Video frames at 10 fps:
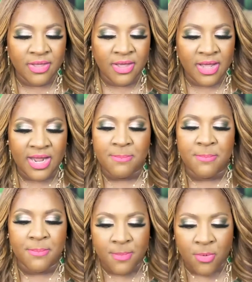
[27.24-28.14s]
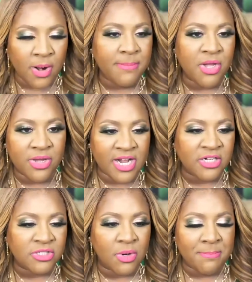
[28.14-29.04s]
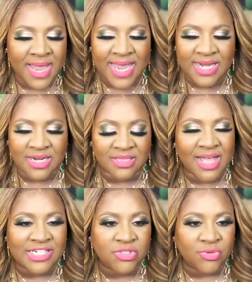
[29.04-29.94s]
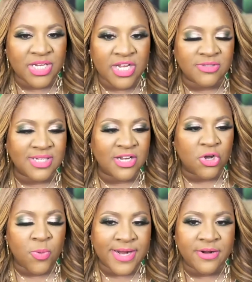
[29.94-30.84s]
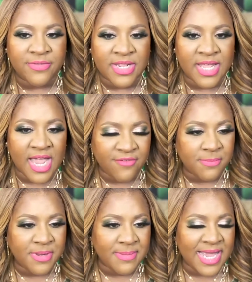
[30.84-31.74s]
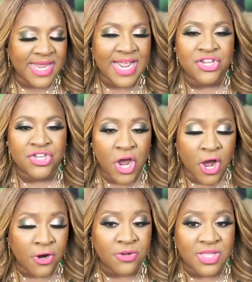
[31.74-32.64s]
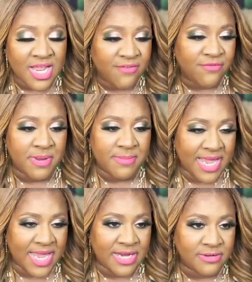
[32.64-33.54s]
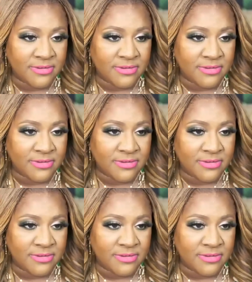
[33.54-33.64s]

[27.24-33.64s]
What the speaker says: And more millionaires were made in the last 3 years and quicker than they ever been made and younger than they ever been made.